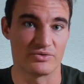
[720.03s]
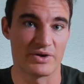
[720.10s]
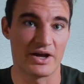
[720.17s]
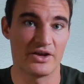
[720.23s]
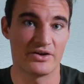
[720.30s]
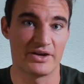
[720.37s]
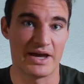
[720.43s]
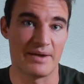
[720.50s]

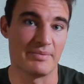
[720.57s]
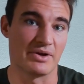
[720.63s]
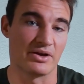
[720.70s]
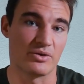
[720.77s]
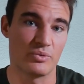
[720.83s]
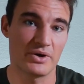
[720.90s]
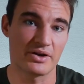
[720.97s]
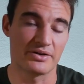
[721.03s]
rather than happening
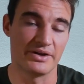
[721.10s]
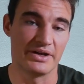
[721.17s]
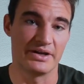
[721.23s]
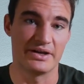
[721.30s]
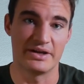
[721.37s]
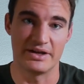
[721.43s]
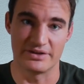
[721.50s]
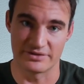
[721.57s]

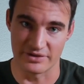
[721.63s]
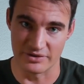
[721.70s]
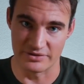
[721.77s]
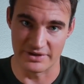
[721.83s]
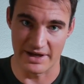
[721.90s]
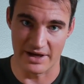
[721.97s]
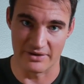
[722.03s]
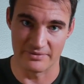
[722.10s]
quickly, it slows
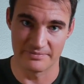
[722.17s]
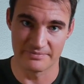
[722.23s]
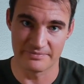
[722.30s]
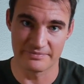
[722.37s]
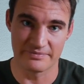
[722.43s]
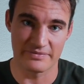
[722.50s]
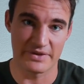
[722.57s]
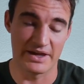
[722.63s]
down.
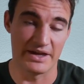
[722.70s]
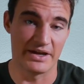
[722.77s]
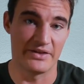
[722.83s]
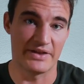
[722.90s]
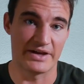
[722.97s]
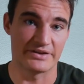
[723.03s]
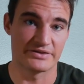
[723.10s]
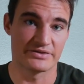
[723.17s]
And in
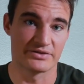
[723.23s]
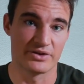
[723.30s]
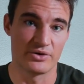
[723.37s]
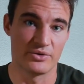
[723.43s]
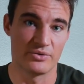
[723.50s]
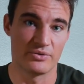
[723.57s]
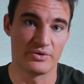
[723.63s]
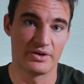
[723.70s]
that
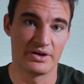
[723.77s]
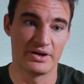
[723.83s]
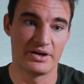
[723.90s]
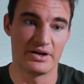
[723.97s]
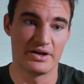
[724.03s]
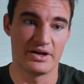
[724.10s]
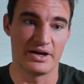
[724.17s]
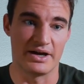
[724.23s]
slow
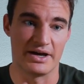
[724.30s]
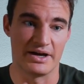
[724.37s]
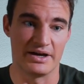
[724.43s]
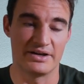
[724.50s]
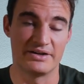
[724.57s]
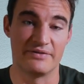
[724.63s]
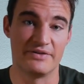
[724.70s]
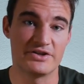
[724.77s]

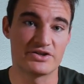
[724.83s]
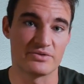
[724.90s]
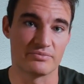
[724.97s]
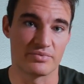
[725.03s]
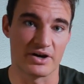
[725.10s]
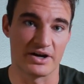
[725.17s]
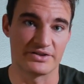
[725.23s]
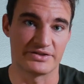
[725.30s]
division
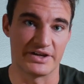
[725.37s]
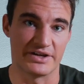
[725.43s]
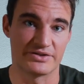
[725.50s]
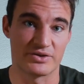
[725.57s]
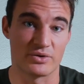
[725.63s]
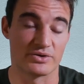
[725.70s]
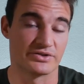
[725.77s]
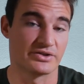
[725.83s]
process,
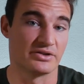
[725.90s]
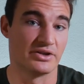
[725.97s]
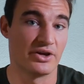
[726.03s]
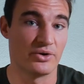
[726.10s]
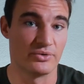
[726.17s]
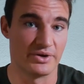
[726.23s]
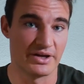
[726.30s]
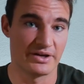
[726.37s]
or
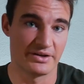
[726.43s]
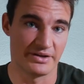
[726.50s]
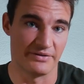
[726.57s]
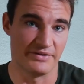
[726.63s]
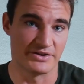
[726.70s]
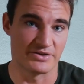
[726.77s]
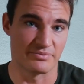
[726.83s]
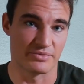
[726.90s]
slowed
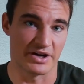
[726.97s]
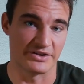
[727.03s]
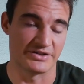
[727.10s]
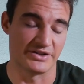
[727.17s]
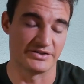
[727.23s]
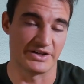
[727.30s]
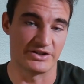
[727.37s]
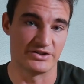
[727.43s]
division
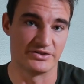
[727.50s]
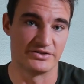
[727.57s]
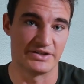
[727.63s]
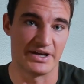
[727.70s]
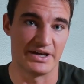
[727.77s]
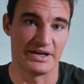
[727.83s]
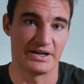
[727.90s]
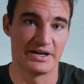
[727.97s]
process, I should
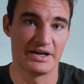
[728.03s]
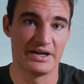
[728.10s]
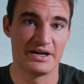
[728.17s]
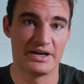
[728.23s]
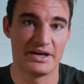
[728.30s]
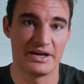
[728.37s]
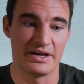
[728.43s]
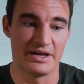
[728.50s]
say,
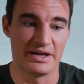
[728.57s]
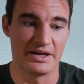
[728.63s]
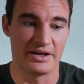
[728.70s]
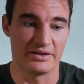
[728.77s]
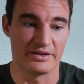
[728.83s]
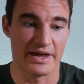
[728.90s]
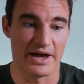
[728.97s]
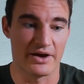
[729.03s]
it
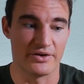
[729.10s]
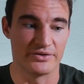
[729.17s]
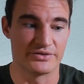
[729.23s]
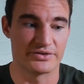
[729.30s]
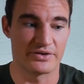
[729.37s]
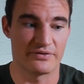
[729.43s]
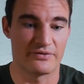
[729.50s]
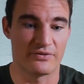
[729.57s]

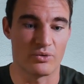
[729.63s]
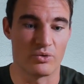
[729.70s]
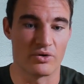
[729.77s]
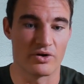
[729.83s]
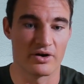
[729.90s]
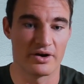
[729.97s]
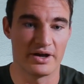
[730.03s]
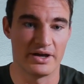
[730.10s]
allows
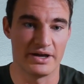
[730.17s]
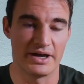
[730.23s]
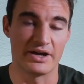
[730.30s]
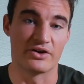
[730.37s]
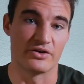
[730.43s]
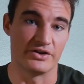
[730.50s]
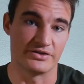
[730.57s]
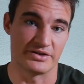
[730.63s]
for an
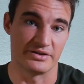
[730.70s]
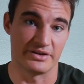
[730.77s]
increase in